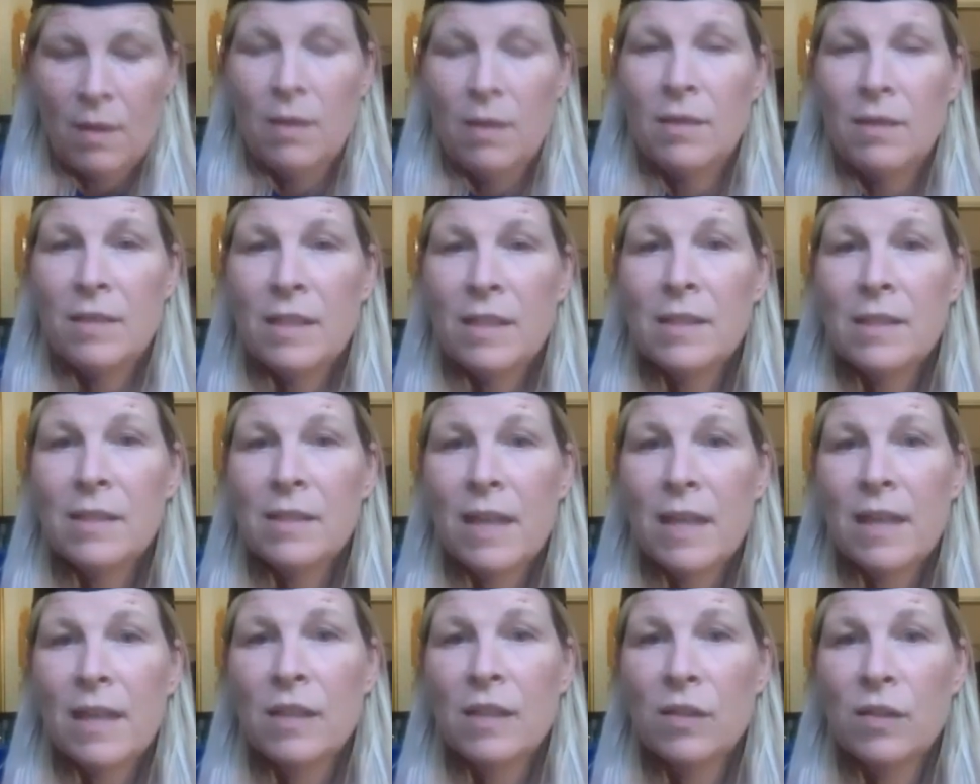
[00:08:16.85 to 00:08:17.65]

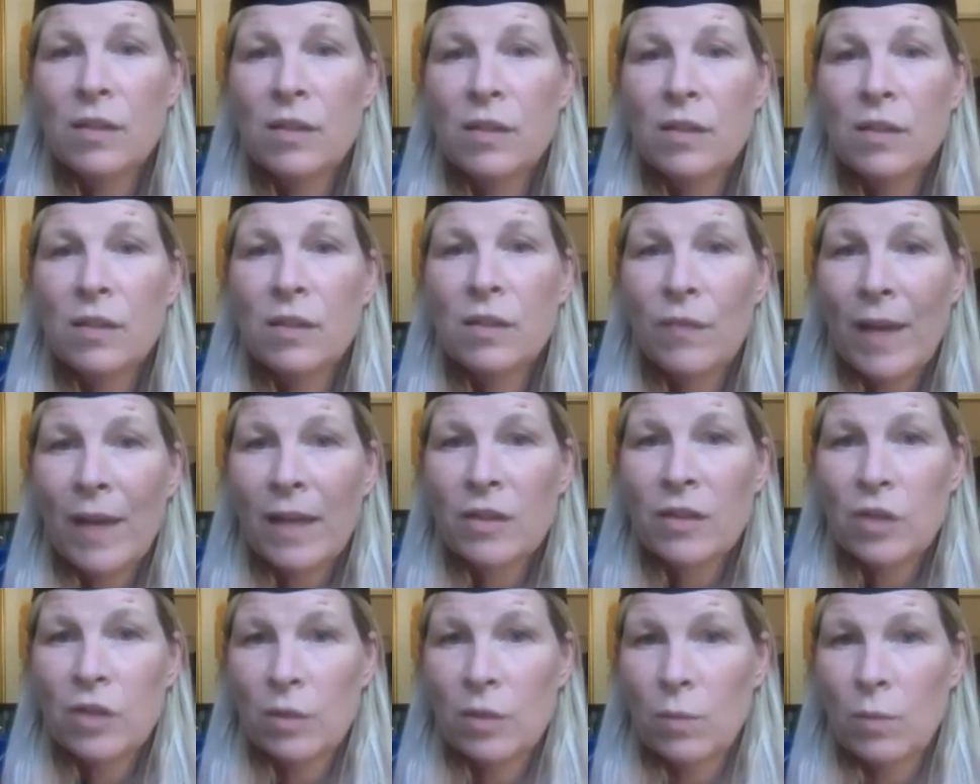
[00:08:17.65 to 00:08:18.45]

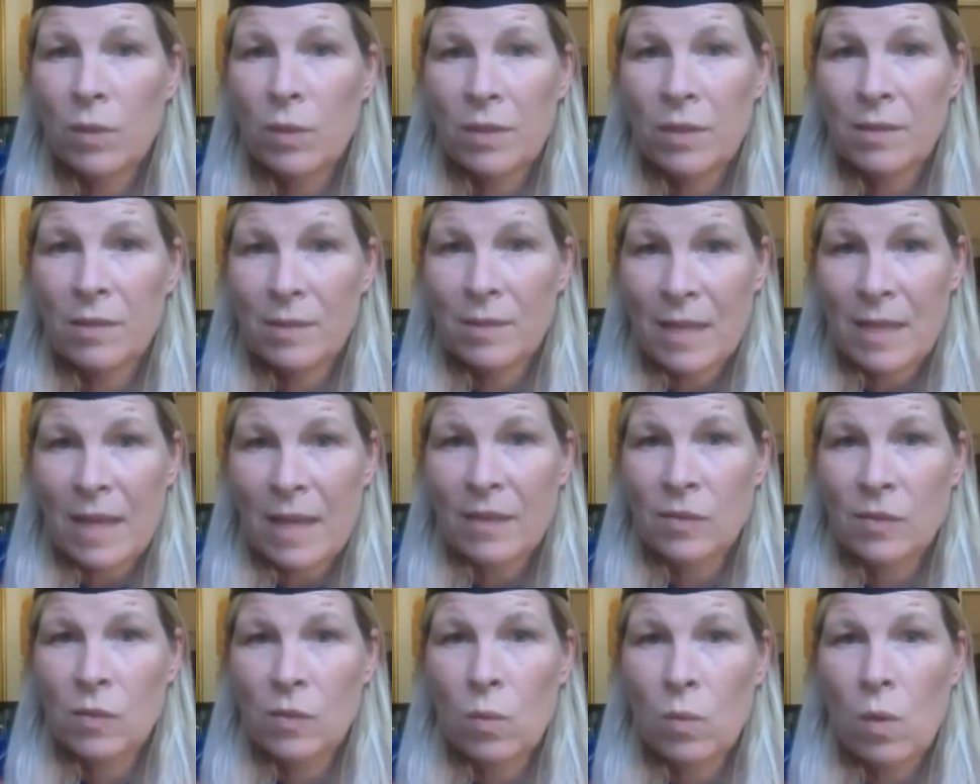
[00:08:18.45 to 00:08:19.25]
Dissatisfaction with the
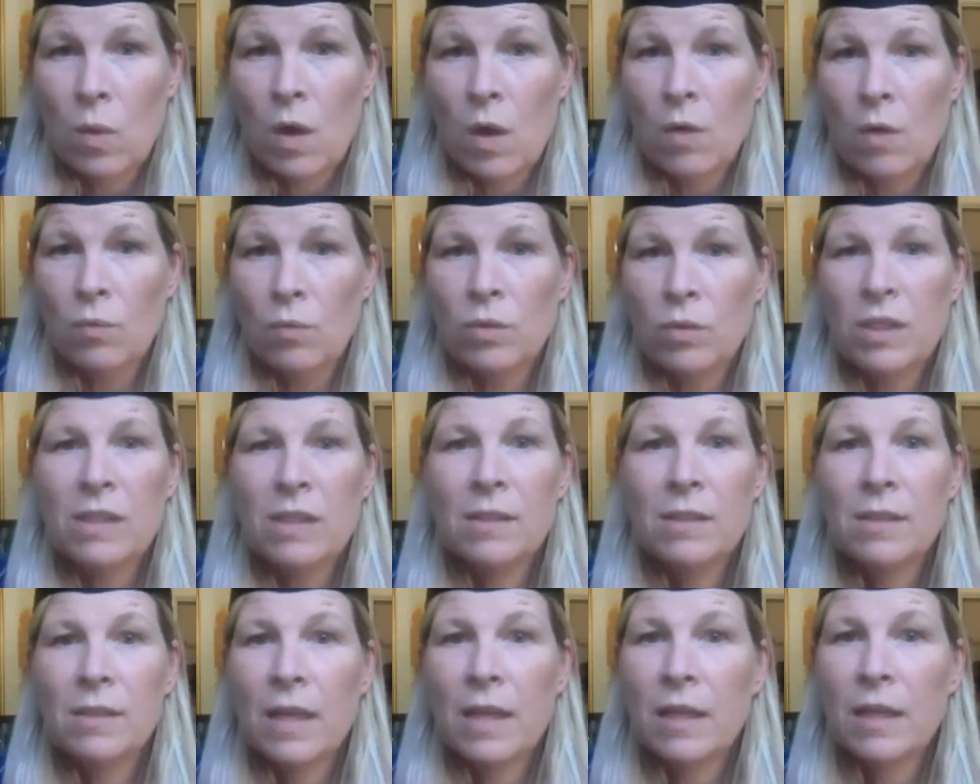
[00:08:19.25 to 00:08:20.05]
status quo,
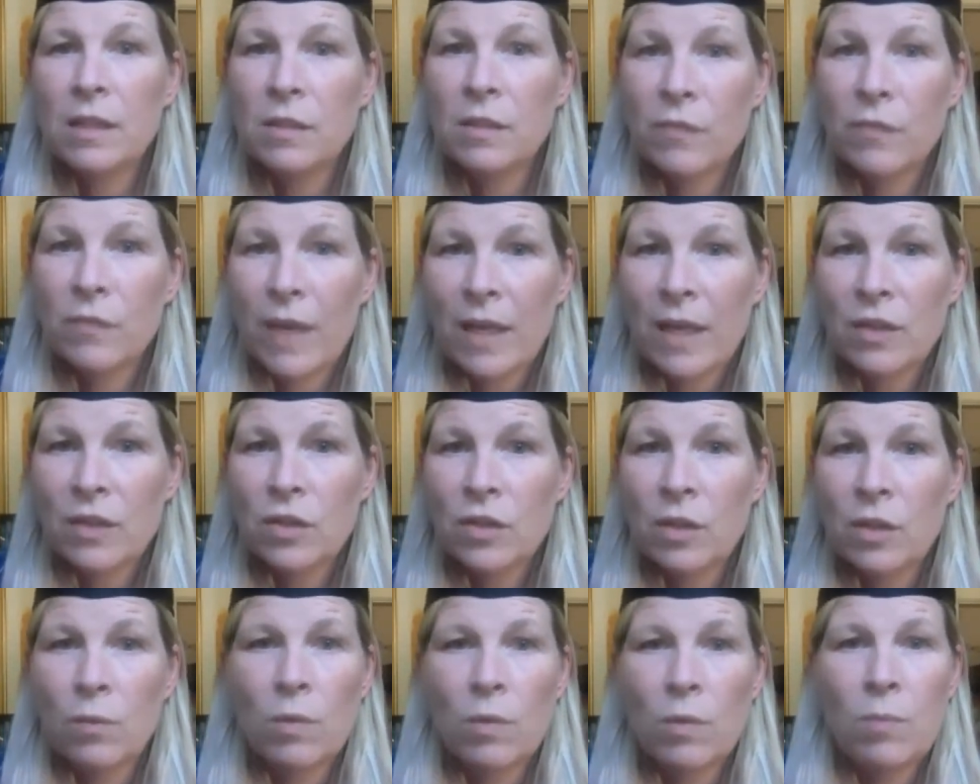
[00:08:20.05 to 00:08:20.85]
dissatisfaction
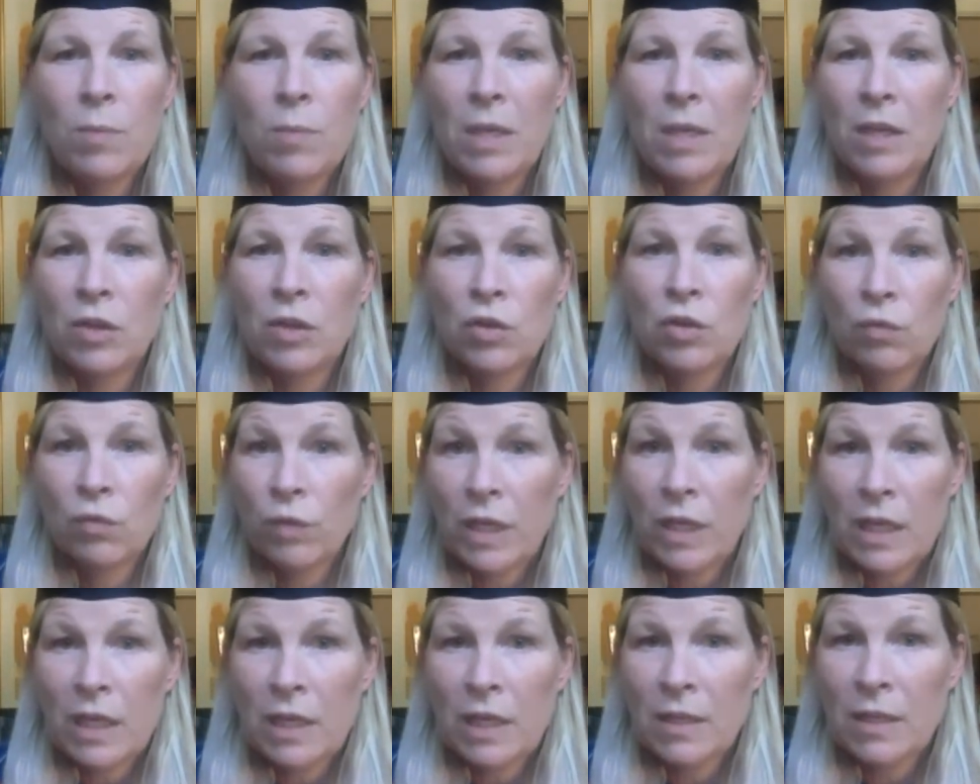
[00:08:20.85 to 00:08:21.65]
with being
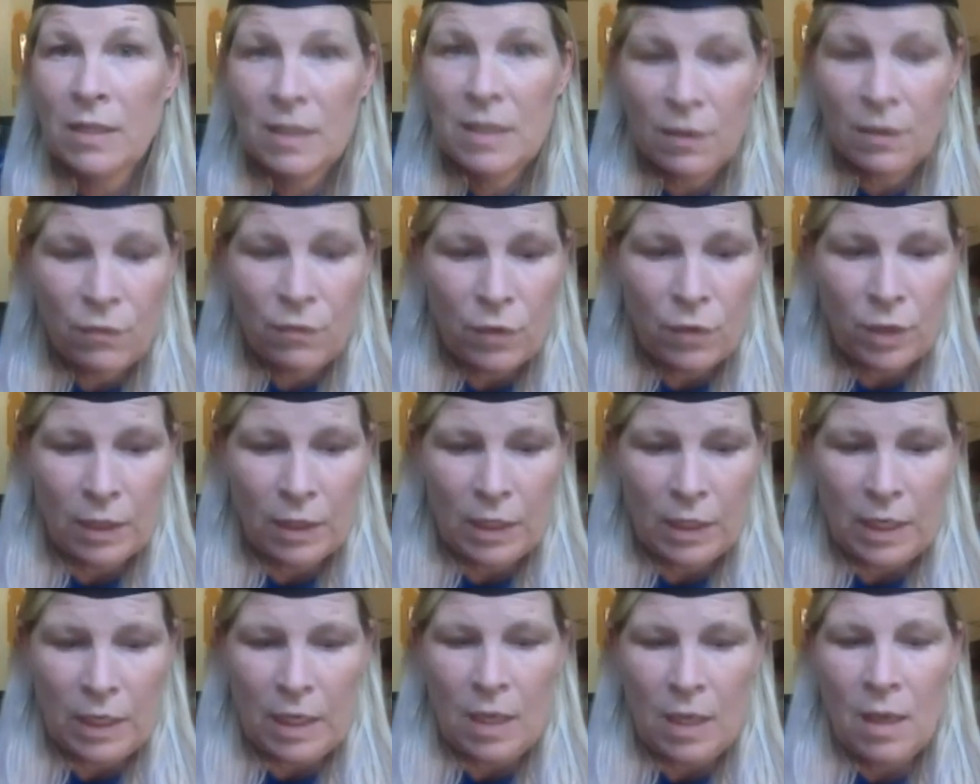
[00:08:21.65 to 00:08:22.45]
treated
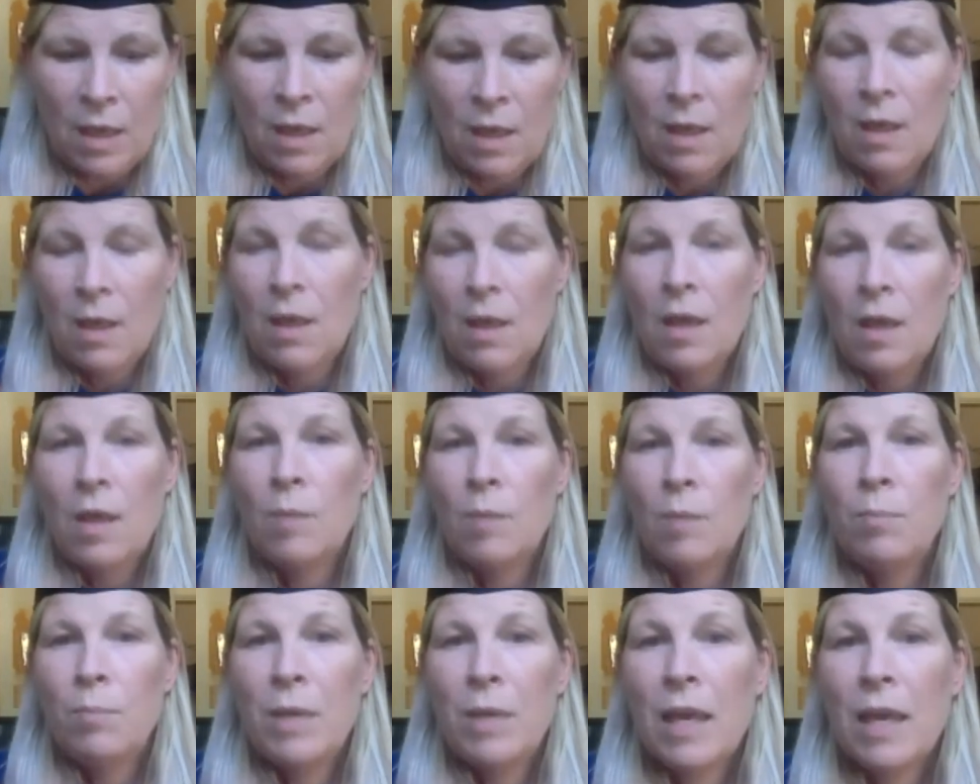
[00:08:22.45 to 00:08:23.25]
differently
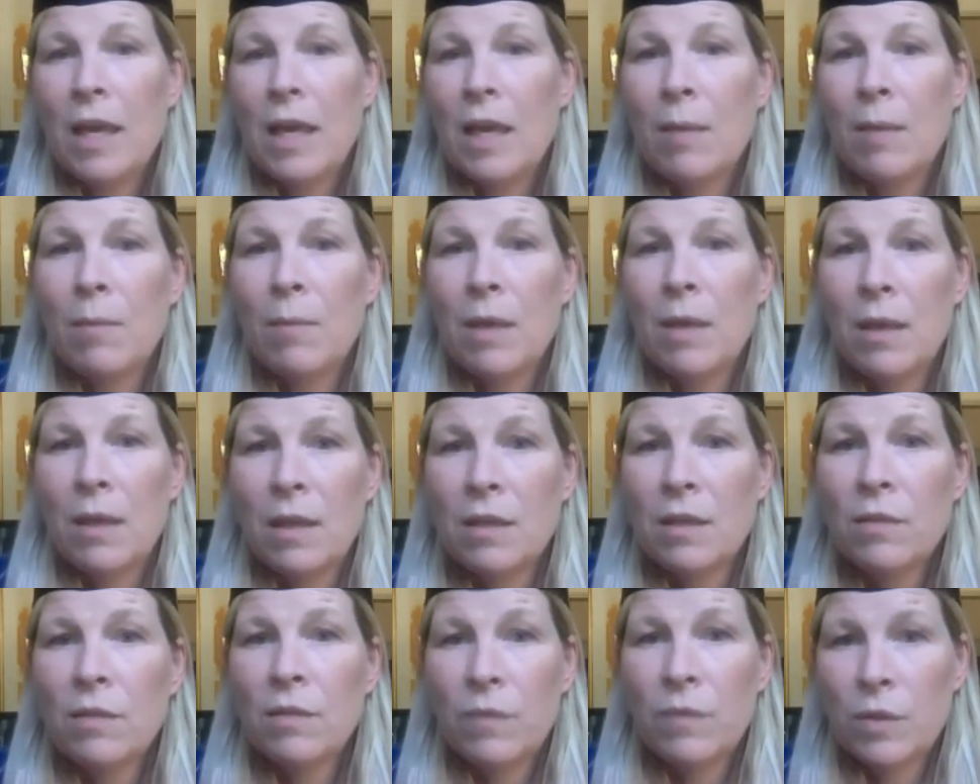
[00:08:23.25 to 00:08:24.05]
became
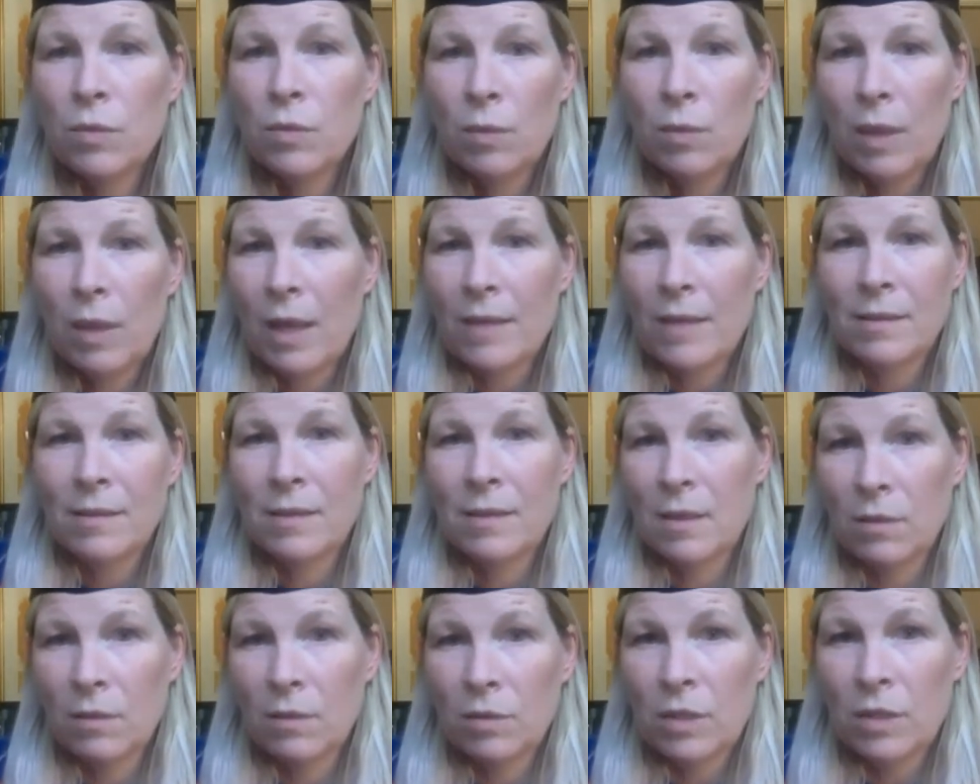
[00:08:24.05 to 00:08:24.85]
individualized
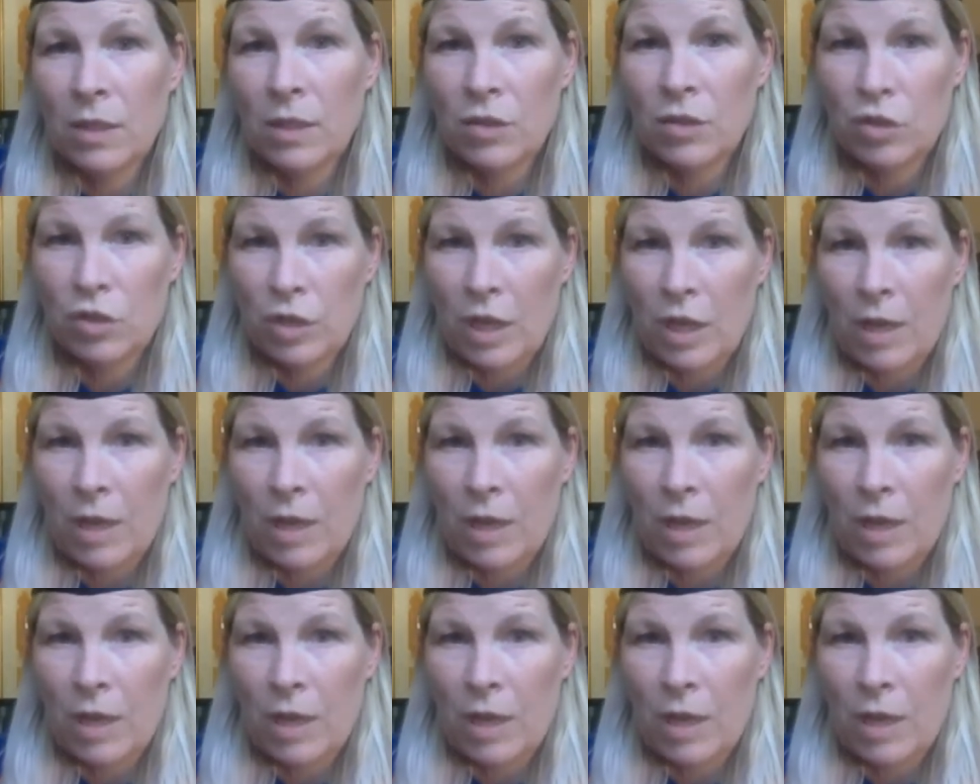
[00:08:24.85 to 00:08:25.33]
guilt and shame.